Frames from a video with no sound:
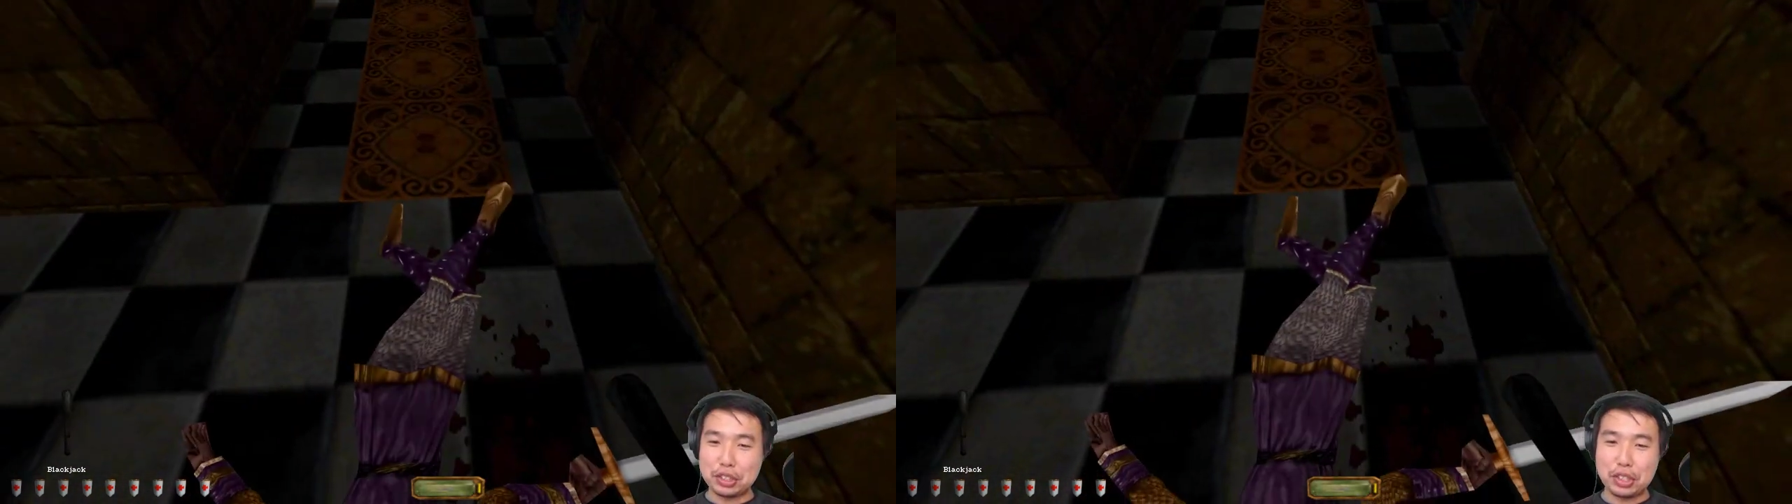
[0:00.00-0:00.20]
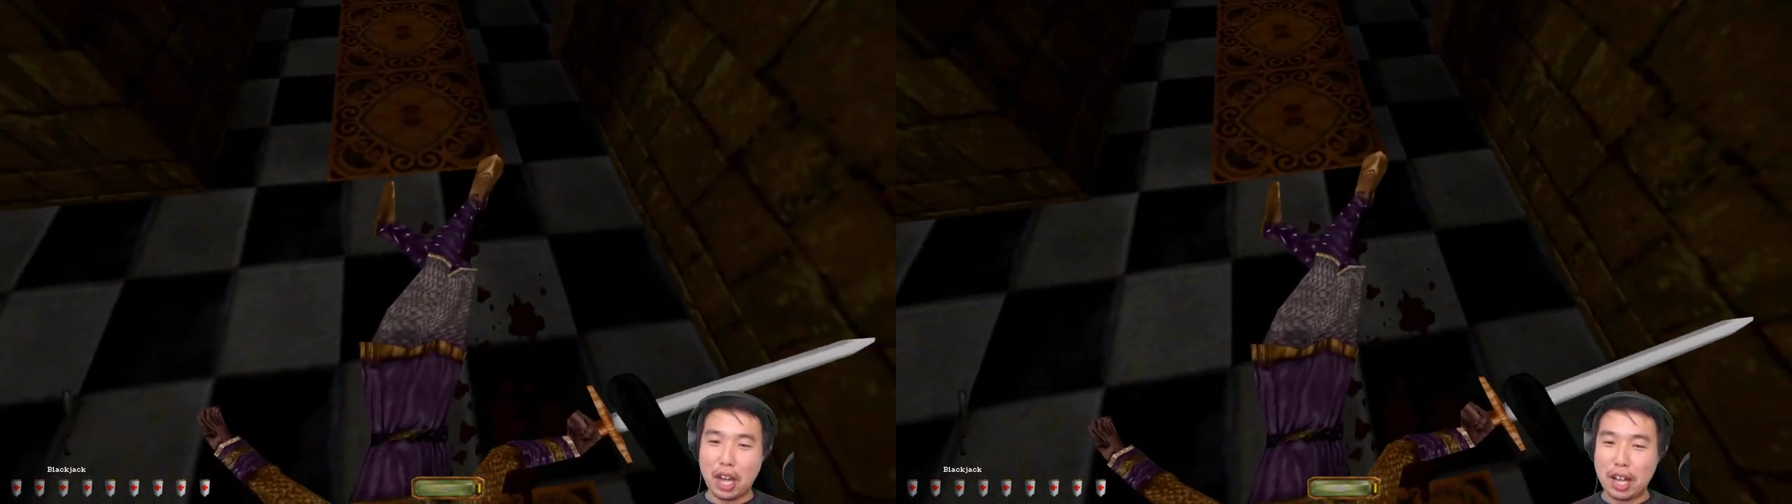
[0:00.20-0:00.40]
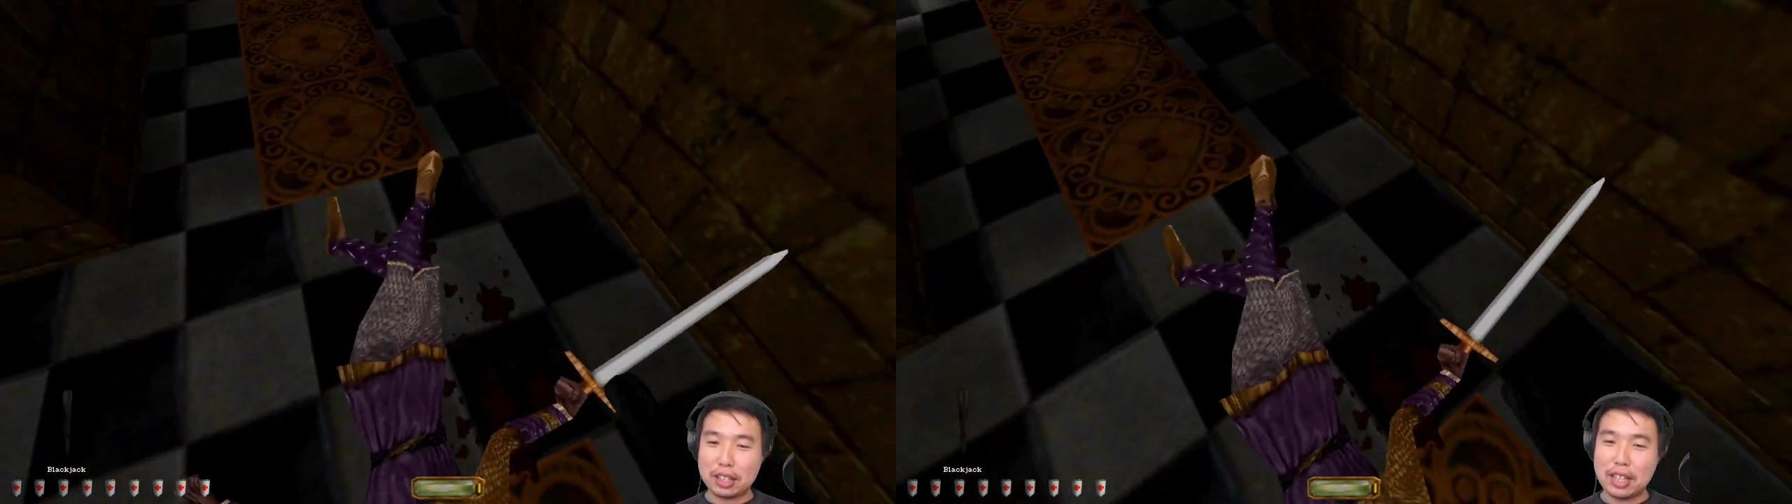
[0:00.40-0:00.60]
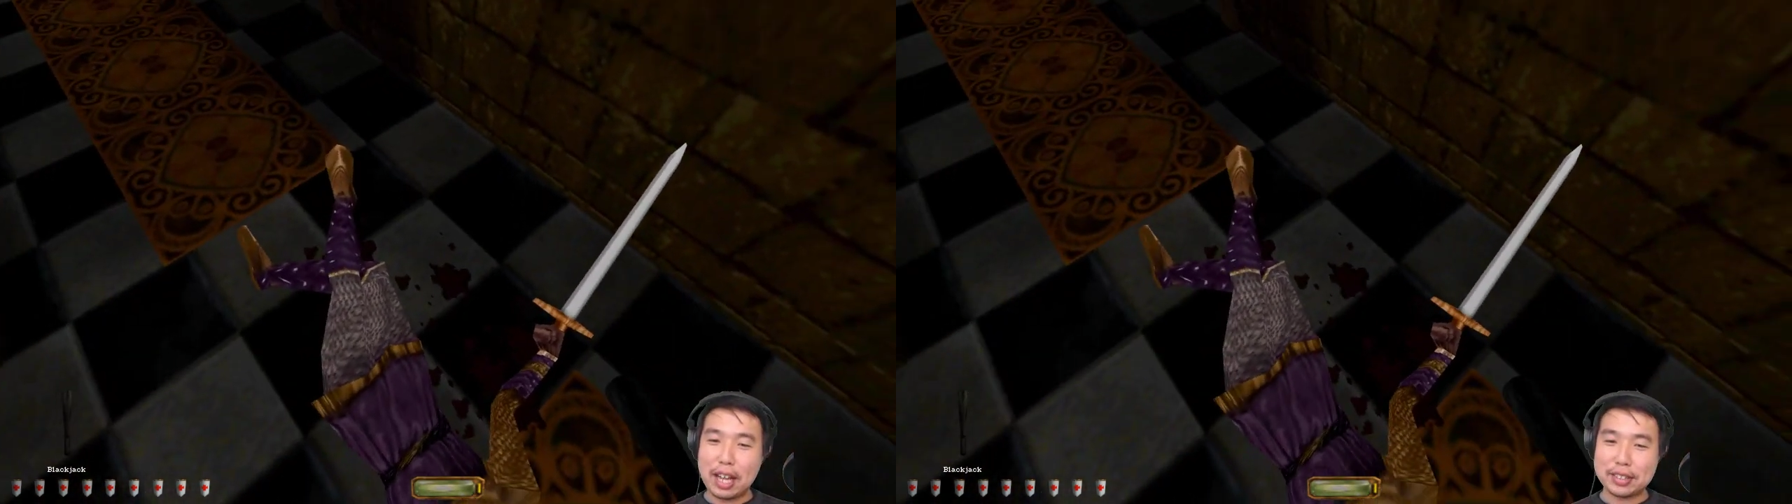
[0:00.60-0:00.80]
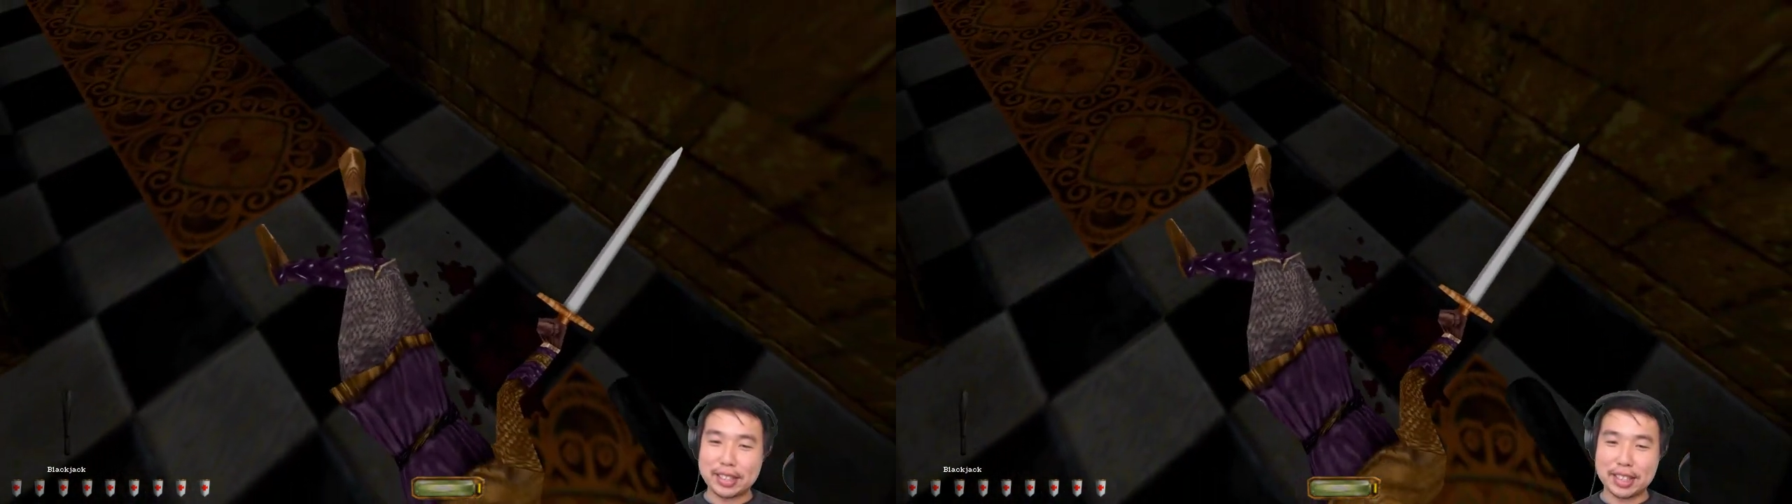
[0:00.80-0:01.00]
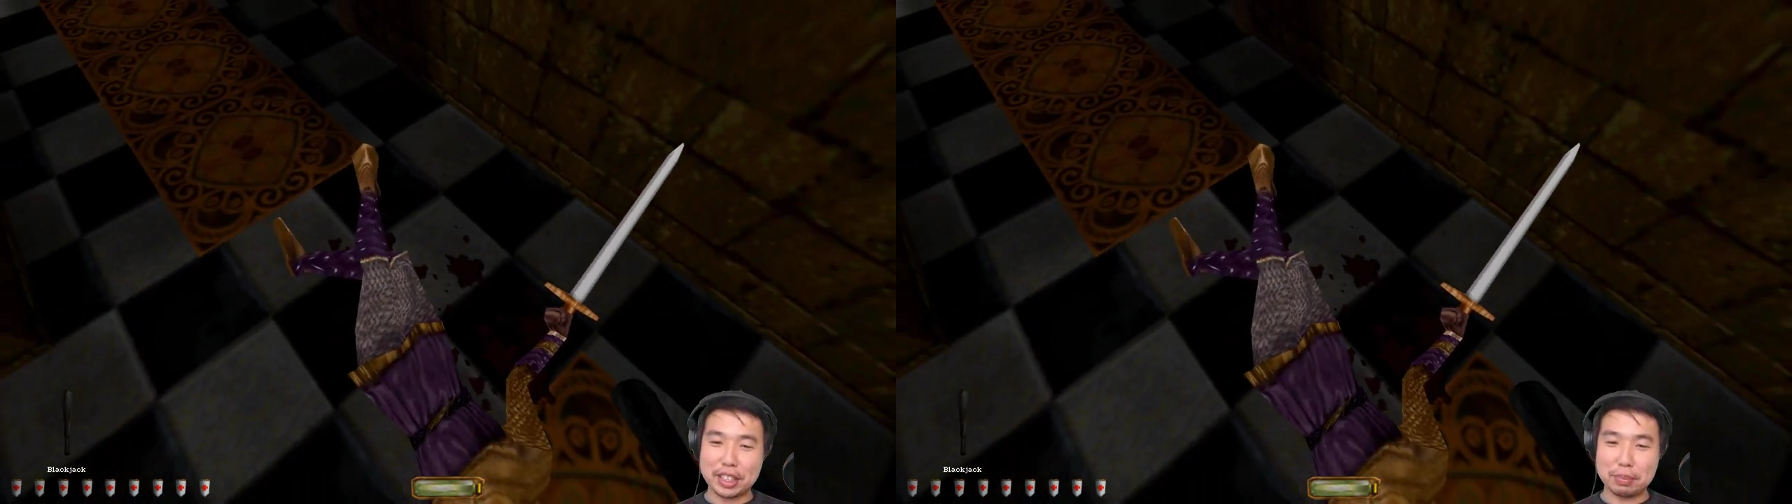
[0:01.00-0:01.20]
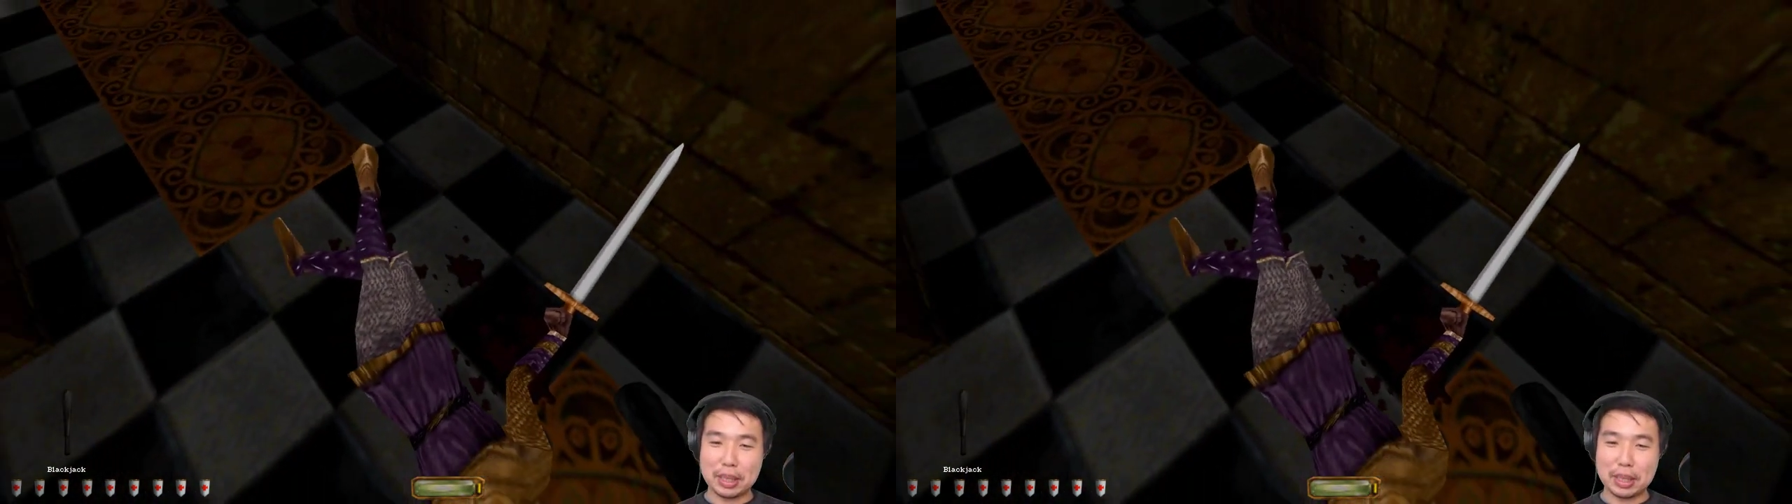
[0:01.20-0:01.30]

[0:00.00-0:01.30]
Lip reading: you're not allowed to kill